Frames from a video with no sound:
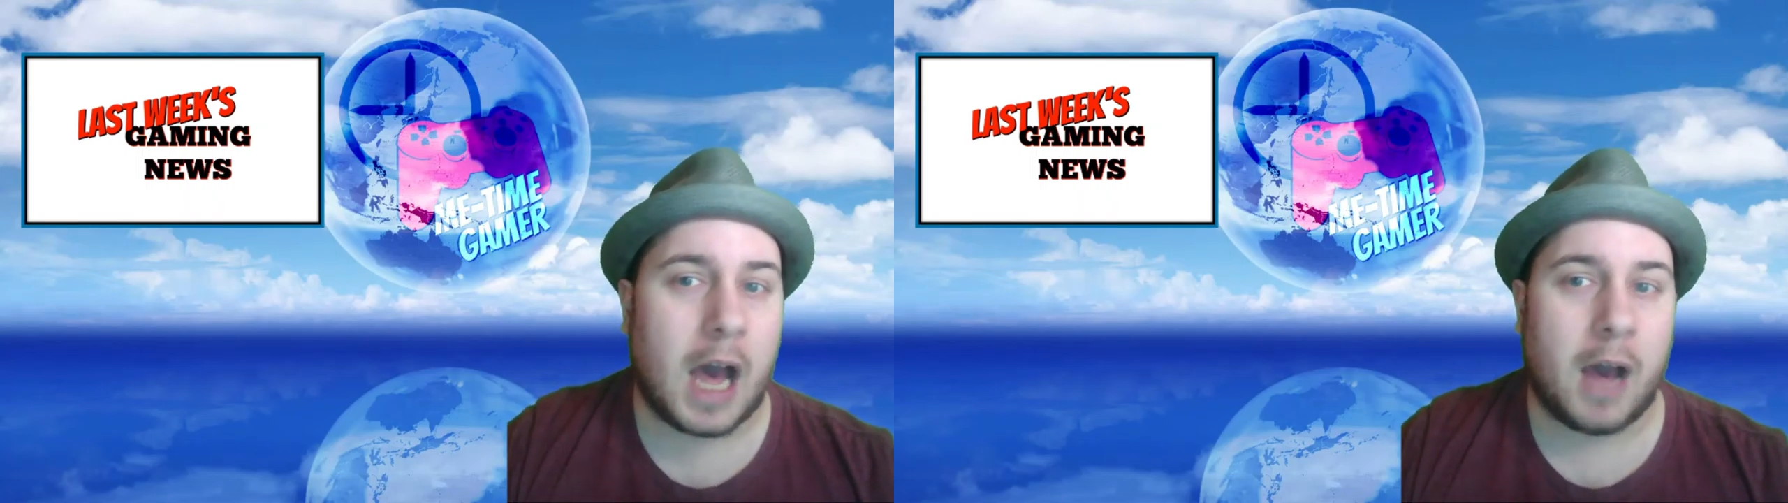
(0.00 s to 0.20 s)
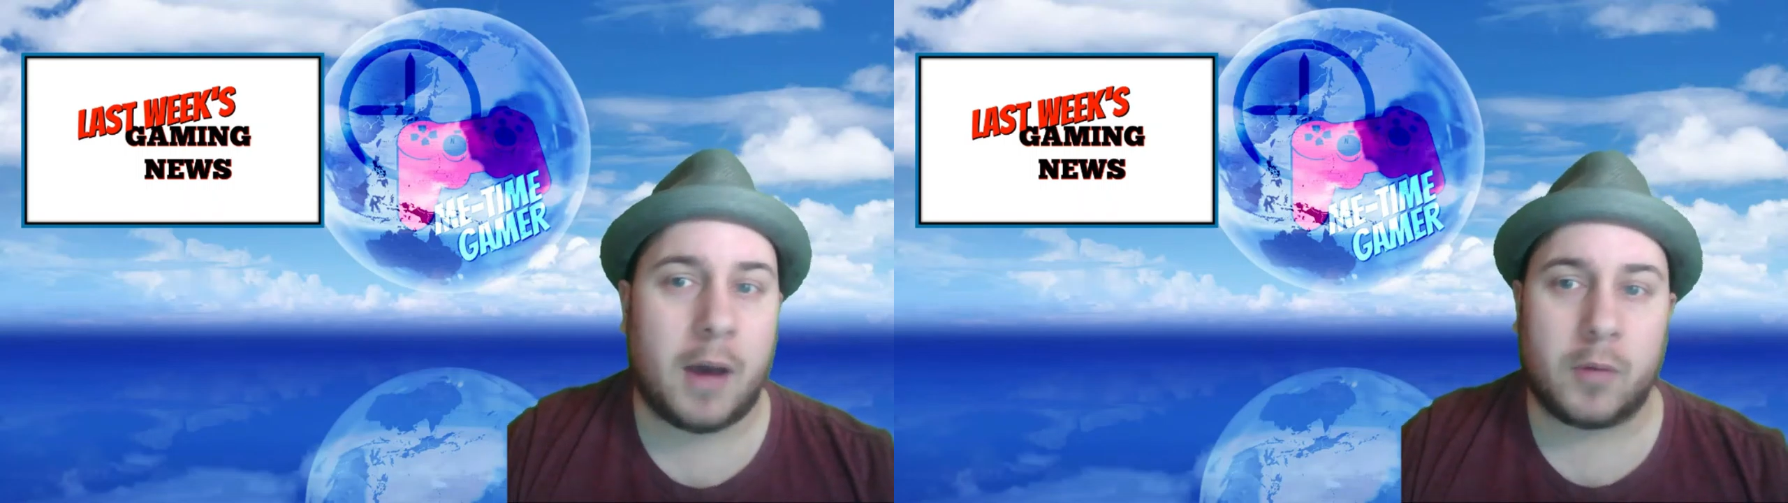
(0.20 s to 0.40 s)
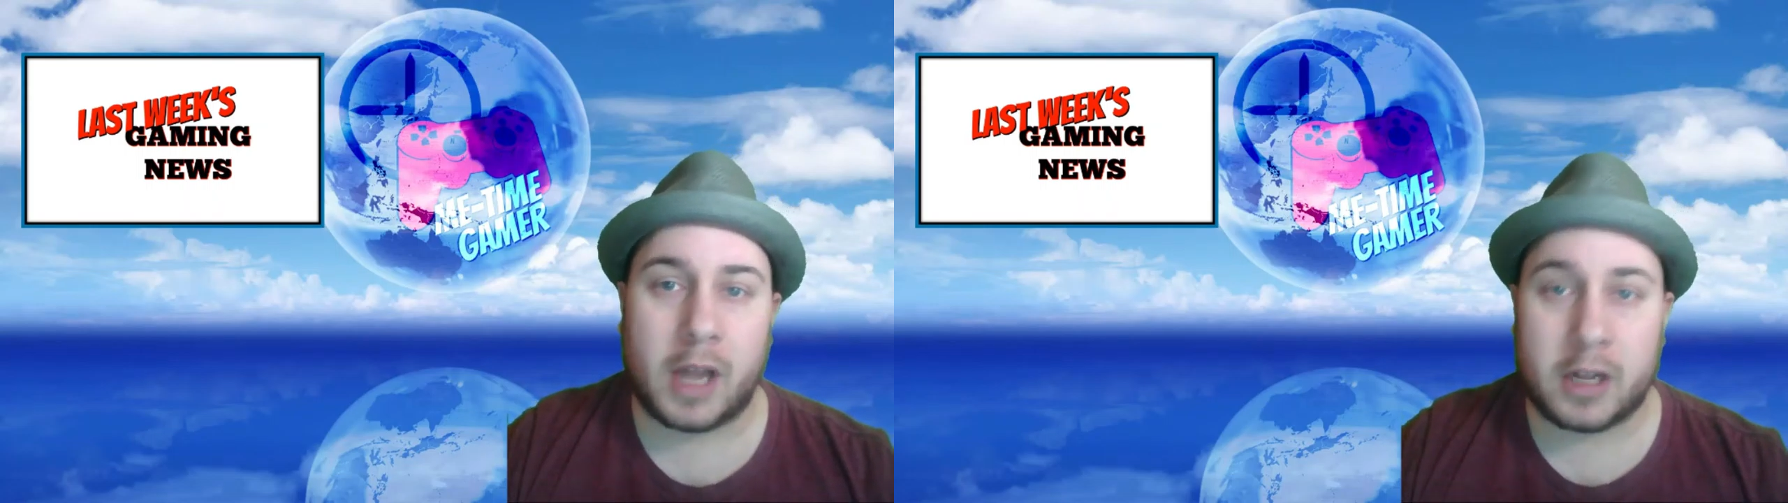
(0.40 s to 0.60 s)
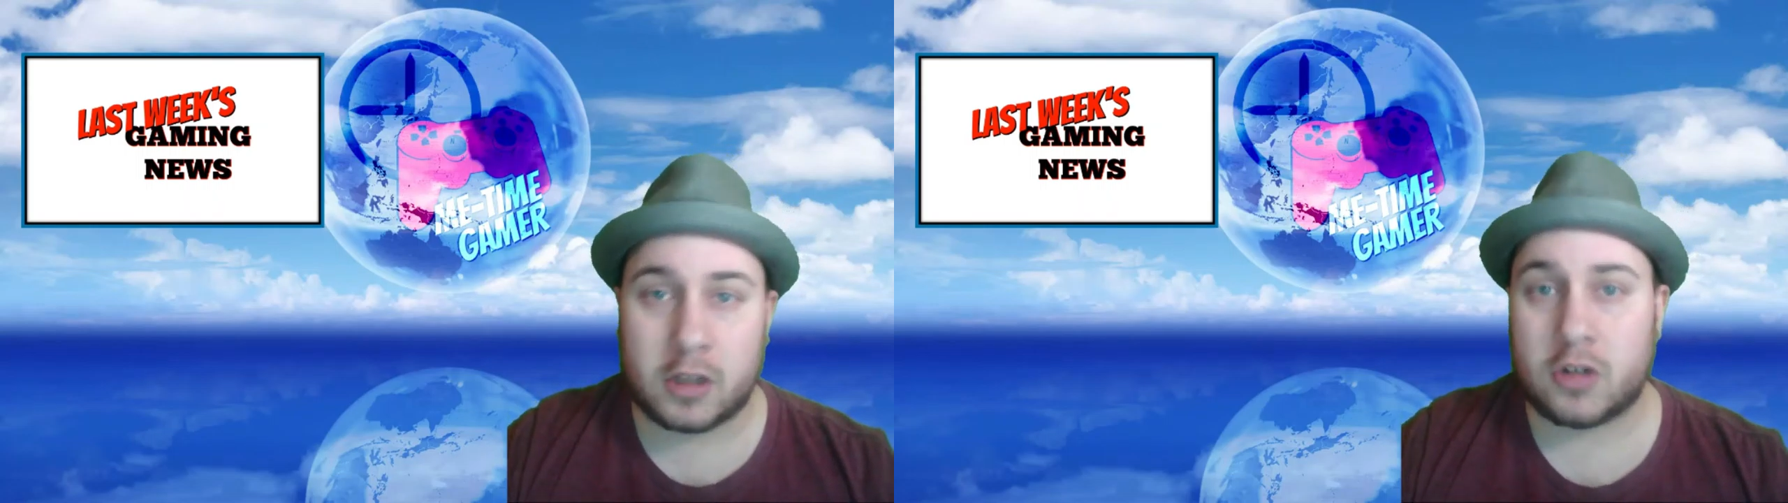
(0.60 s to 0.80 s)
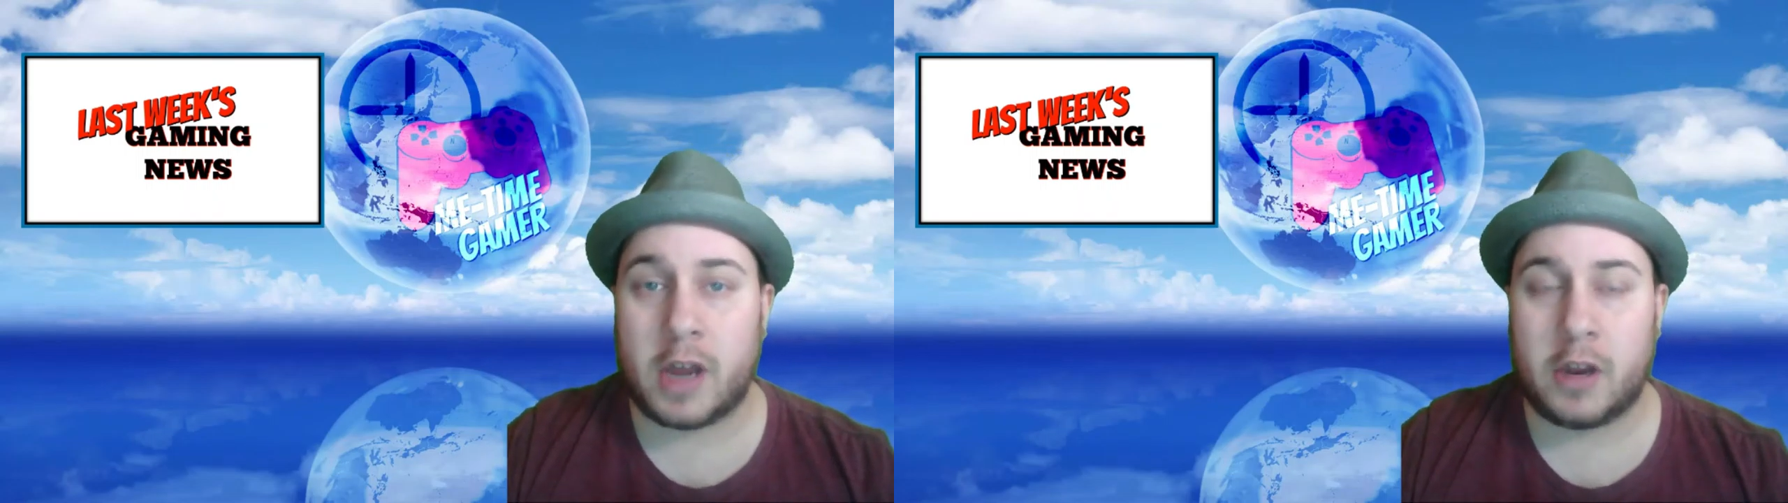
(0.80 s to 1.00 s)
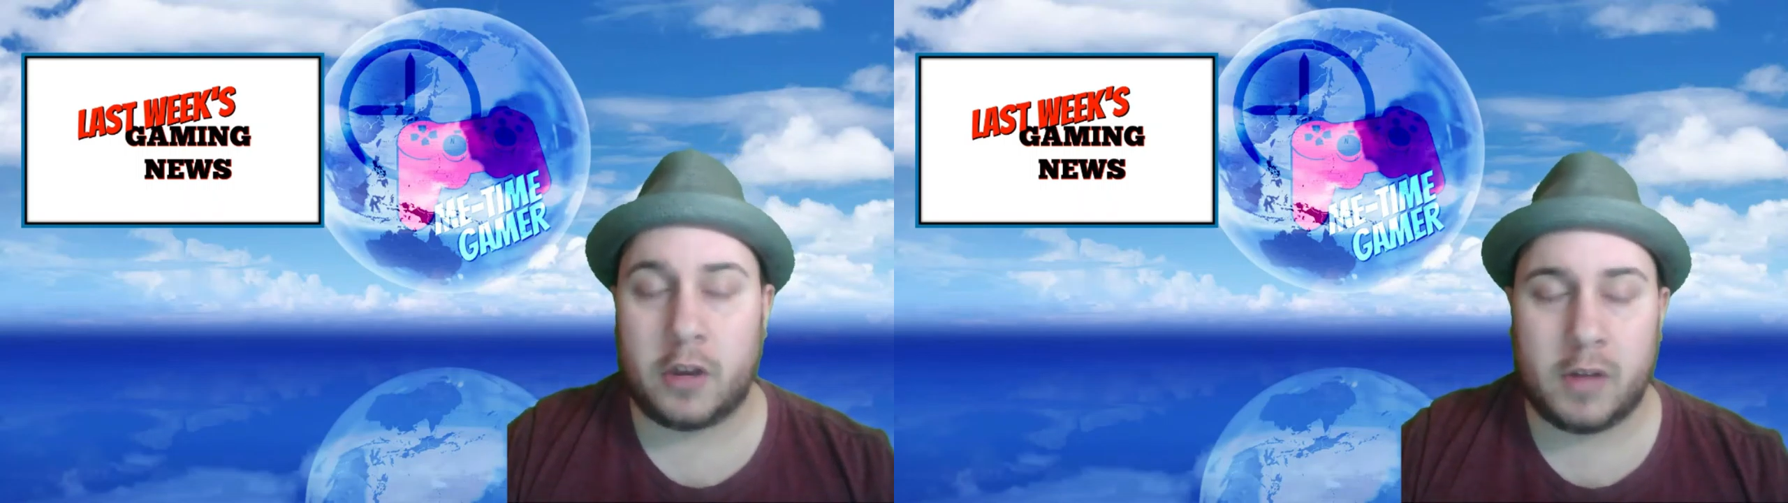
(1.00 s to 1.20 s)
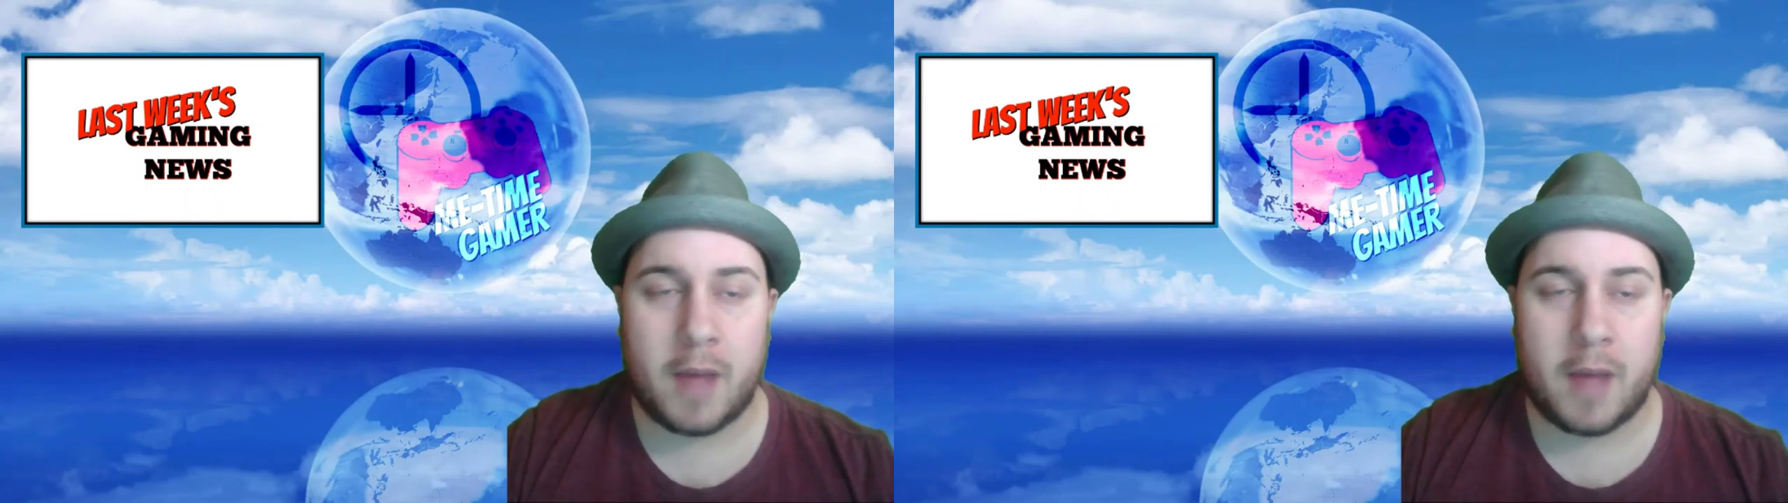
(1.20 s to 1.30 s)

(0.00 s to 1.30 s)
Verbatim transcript: I would like to try to do